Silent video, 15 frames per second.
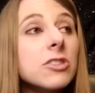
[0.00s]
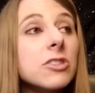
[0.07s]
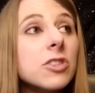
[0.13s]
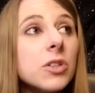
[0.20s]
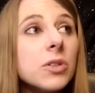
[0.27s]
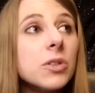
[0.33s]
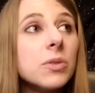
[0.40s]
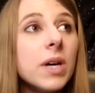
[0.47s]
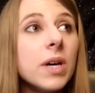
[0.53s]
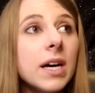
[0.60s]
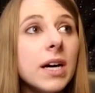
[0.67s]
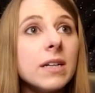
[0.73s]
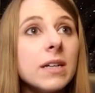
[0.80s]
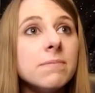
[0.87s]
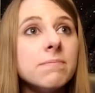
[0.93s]
So
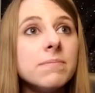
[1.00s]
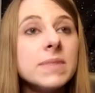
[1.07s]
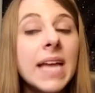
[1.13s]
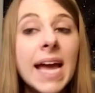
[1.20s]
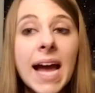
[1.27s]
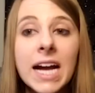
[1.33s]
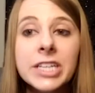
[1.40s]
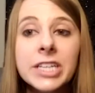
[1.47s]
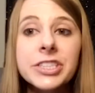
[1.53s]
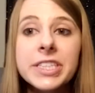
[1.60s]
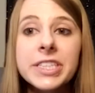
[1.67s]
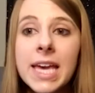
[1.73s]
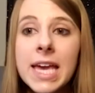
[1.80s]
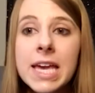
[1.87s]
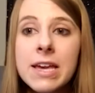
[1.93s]
they
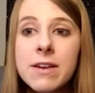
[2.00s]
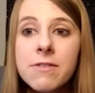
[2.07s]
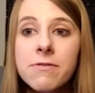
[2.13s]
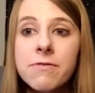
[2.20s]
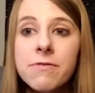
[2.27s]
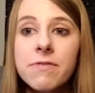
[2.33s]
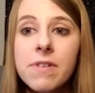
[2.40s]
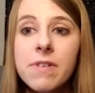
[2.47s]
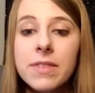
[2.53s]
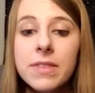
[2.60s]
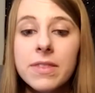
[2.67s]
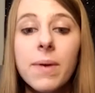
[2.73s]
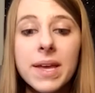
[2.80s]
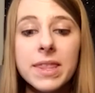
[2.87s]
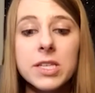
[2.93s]
actually gave,
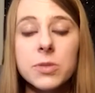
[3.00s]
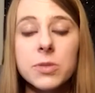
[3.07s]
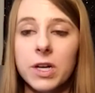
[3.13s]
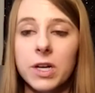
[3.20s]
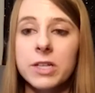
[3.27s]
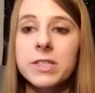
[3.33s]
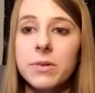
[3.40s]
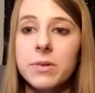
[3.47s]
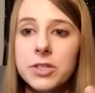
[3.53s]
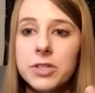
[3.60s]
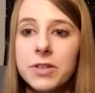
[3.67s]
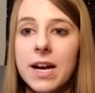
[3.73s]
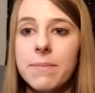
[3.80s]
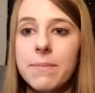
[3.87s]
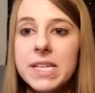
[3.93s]
the way this worked, there was
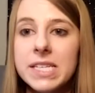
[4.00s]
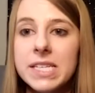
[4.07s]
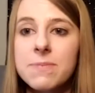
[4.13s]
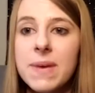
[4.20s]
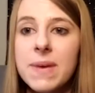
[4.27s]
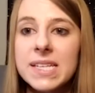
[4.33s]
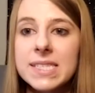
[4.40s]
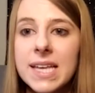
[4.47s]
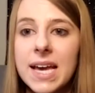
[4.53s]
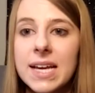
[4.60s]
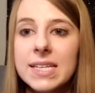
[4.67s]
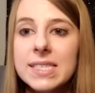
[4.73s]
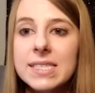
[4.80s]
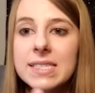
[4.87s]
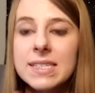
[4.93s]
3 companies:
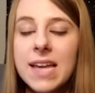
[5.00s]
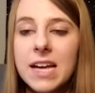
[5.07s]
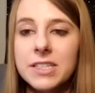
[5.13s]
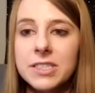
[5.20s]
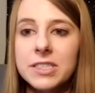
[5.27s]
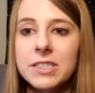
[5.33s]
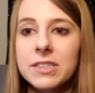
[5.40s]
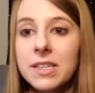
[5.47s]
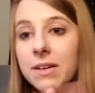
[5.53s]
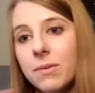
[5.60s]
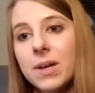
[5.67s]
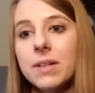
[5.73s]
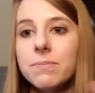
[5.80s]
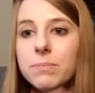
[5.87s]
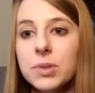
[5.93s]
SpaceX,
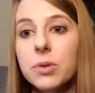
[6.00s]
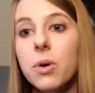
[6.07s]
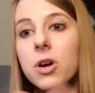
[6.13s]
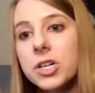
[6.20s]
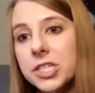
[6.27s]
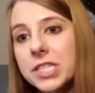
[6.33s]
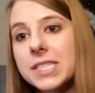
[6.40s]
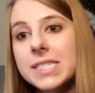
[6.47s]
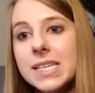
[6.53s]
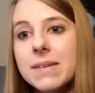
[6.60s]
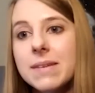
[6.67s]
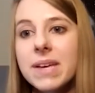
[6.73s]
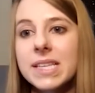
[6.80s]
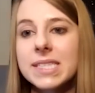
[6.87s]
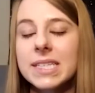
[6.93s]
Blue Origin's
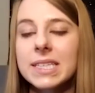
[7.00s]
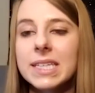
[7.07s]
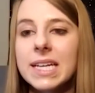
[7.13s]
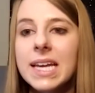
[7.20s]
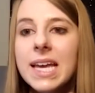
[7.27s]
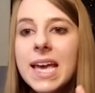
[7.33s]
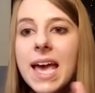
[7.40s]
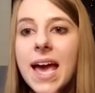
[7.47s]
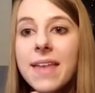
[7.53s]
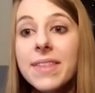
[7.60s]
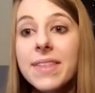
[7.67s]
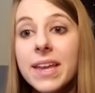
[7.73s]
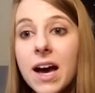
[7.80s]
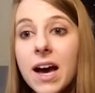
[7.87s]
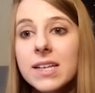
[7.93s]
team, basically, and
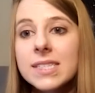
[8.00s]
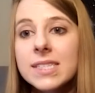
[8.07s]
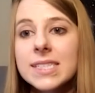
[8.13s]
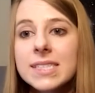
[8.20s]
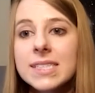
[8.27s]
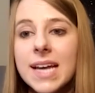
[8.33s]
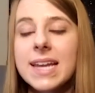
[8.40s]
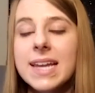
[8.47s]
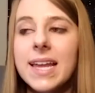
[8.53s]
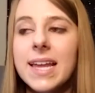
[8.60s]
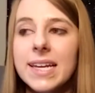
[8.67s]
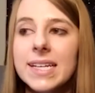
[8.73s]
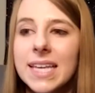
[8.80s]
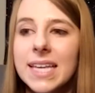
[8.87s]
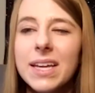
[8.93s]
then us,
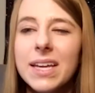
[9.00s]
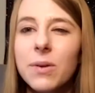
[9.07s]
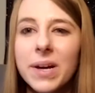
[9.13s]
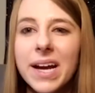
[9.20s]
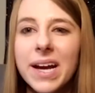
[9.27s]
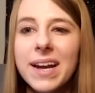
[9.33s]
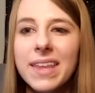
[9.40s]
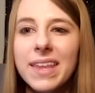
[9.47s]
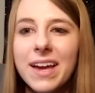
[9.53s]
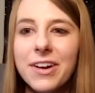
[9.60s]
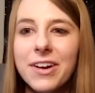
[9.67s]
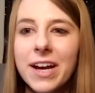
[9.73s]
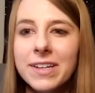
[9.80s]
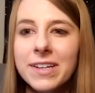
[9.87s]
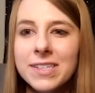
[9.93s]
Dianetics. I think we're kind of the
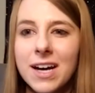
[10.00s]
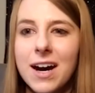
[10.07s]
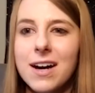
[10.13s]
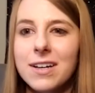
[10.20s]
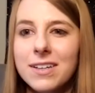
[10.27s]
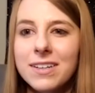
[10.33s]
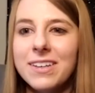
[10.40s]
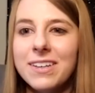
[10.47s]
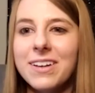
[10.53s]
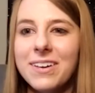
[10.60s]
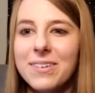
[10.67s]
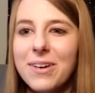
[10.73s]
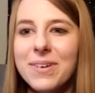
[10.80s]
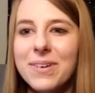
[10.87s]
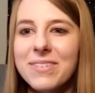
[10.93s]
underdog.
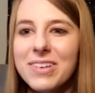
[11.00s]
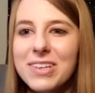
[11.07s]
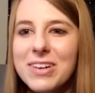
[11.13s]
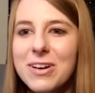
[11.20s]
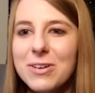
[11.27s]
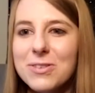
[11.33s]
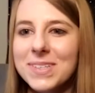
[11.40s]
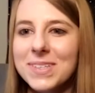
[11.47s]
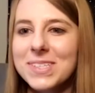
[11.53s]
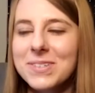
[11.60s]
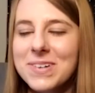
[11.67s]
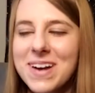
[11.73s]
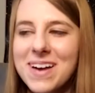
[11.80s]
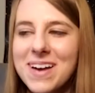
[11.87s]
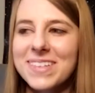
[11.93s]
No one really knows what's
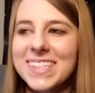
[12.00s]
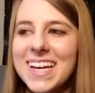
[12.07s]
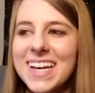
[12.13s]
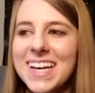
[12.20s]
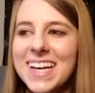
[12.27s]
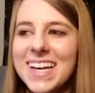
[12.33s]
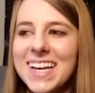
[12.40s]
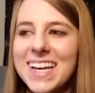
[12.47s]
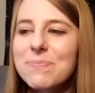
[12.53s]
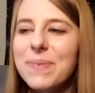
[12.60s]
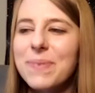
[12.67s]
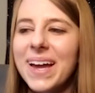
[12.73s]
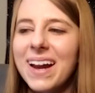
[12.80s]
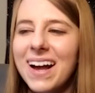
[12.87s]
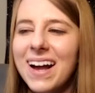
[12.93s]
going on with Dianetics,
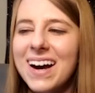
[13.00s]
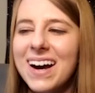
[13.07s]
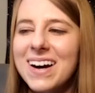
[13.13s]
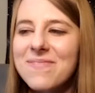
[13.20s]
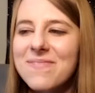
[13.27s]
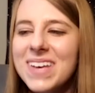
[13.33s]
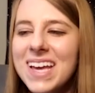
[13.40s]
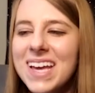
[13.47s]
but I